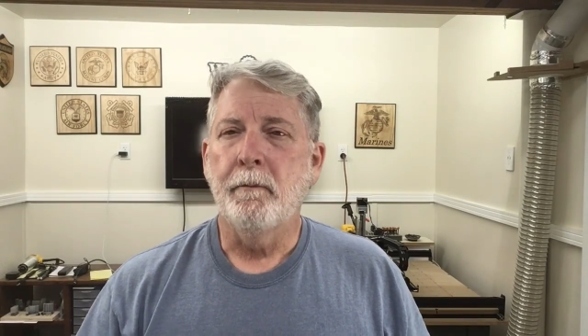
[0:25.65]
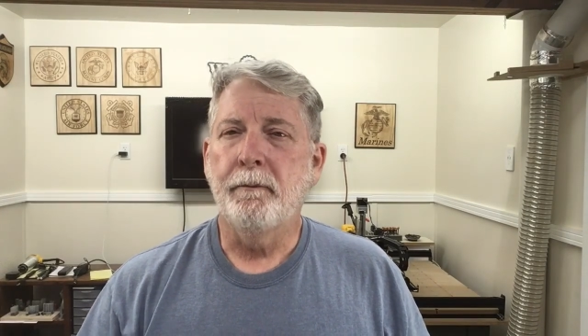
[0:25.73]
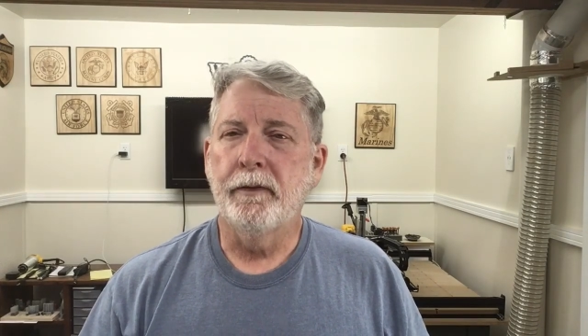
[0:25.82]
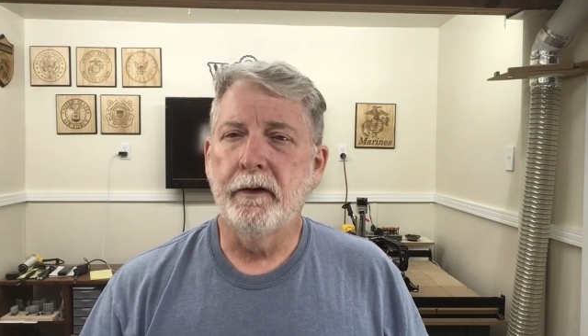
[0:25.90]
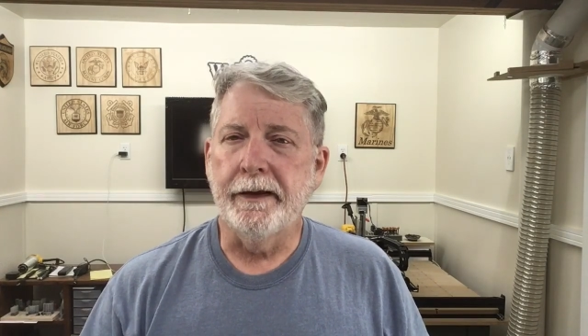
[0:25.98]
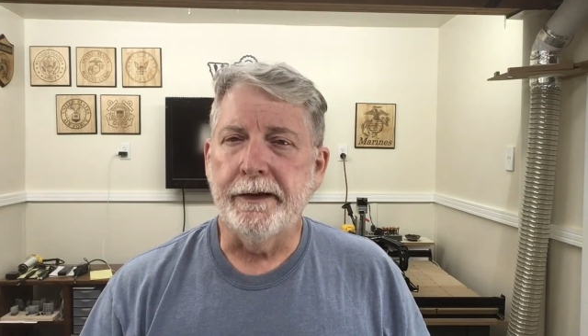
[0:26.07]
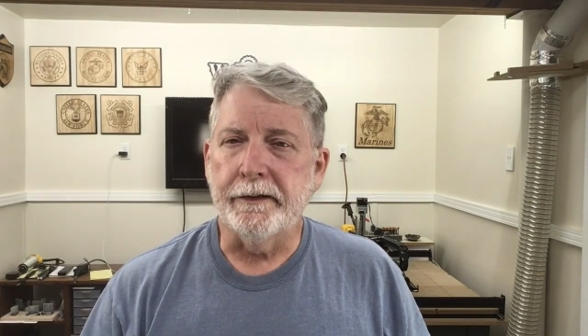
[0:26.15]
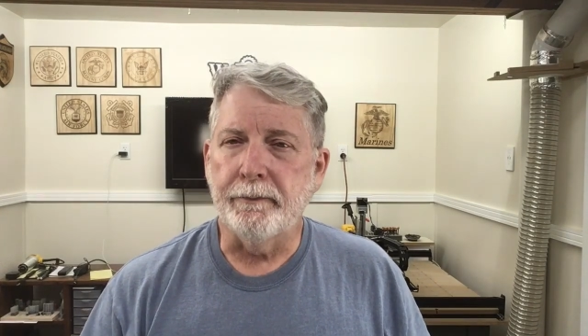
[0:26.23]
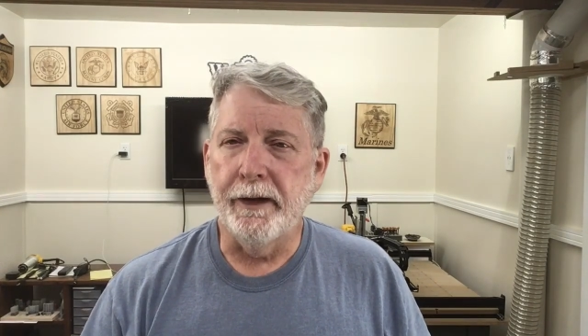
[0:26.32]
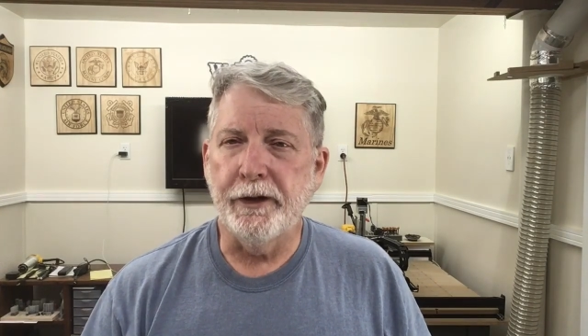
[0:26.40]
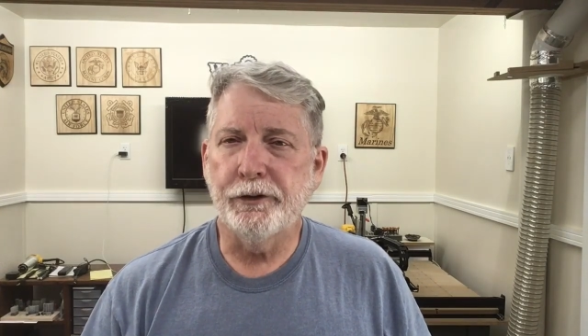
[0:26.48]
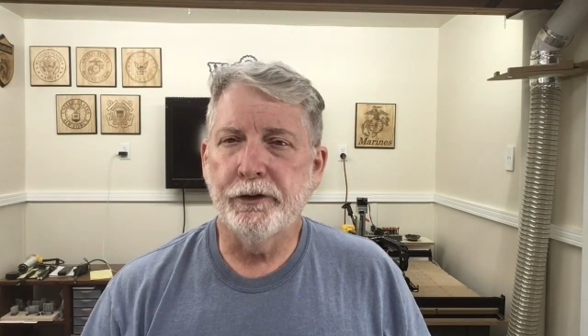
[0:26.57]
please
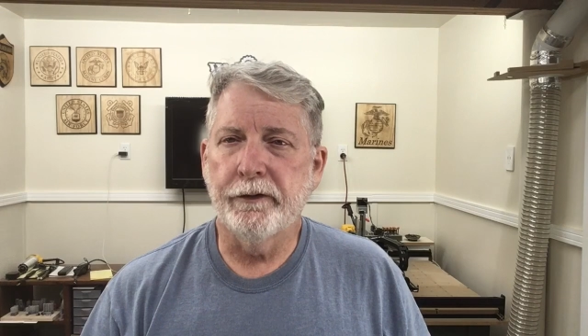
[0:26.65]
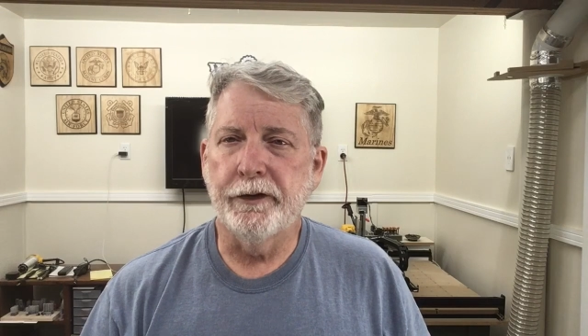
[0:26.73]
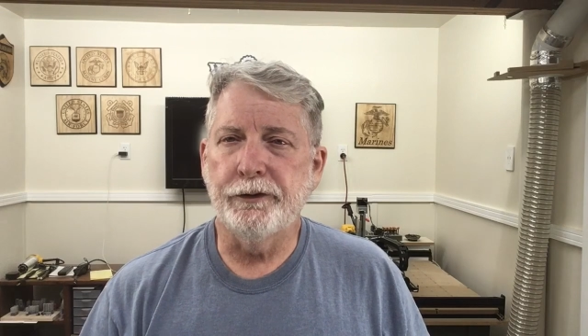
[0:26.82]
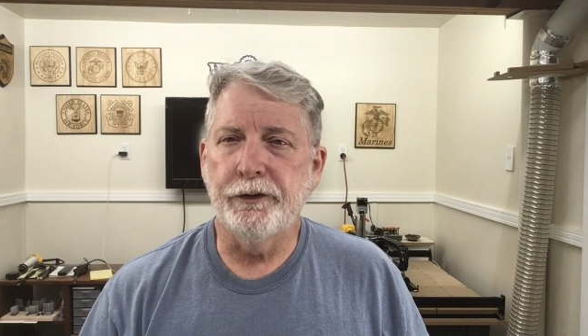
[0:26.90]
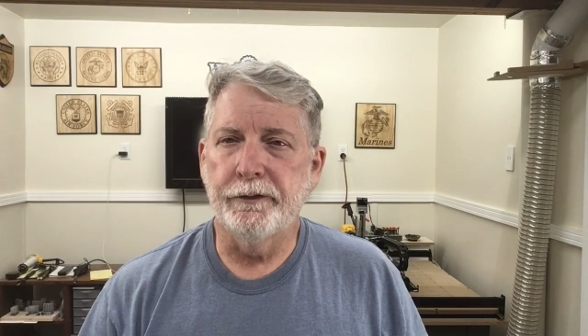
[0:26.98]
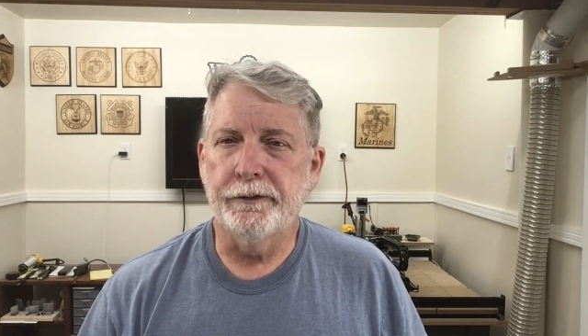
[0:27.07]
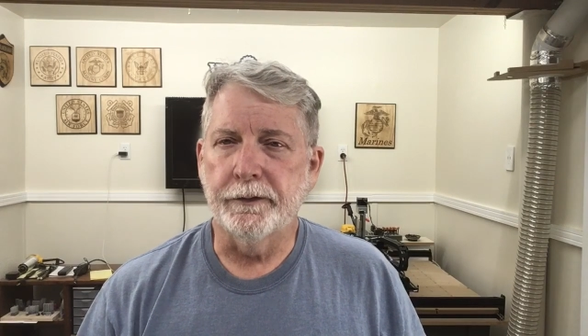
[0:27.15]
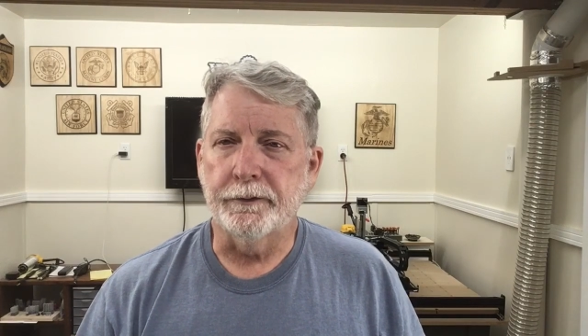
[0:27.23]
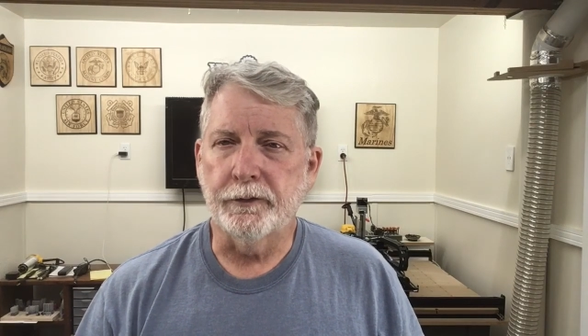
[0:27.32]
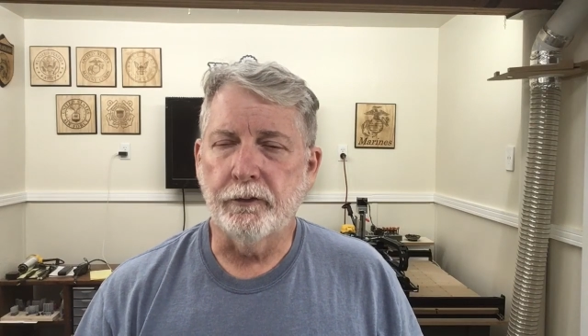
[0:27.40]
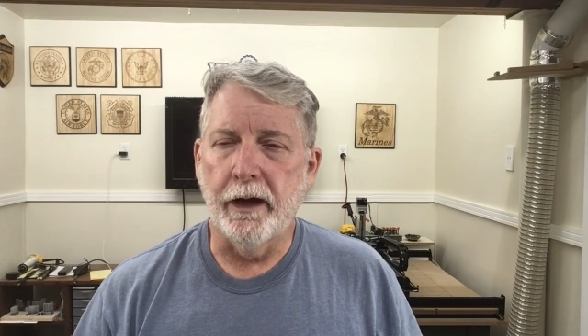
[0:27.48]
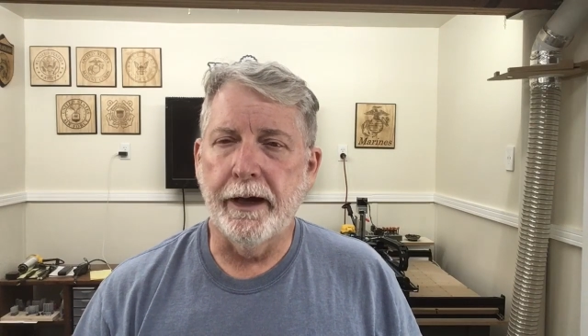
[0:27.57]
make sure that you
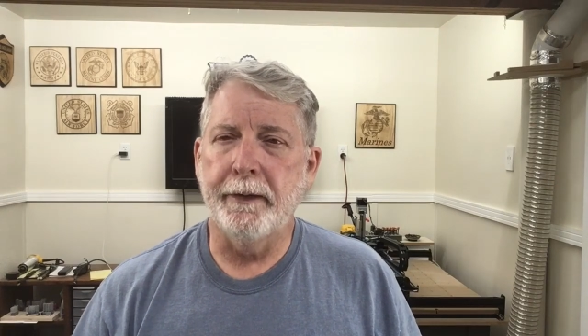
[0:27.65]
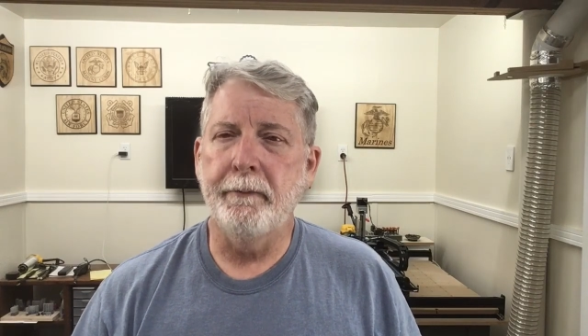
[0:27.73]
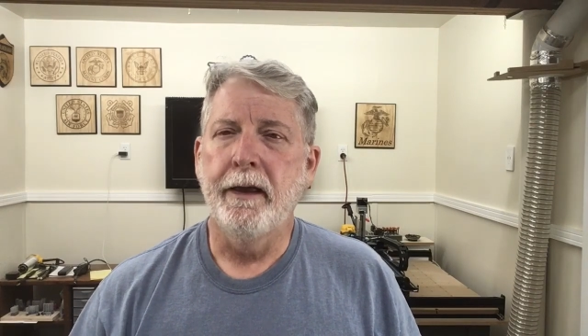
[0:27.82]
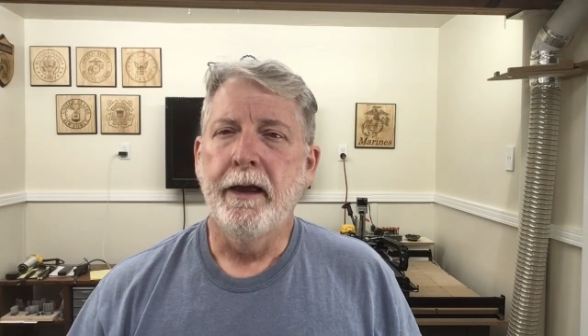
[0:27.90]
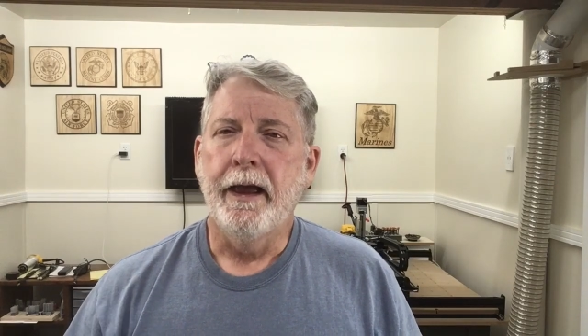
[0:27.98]
subscribe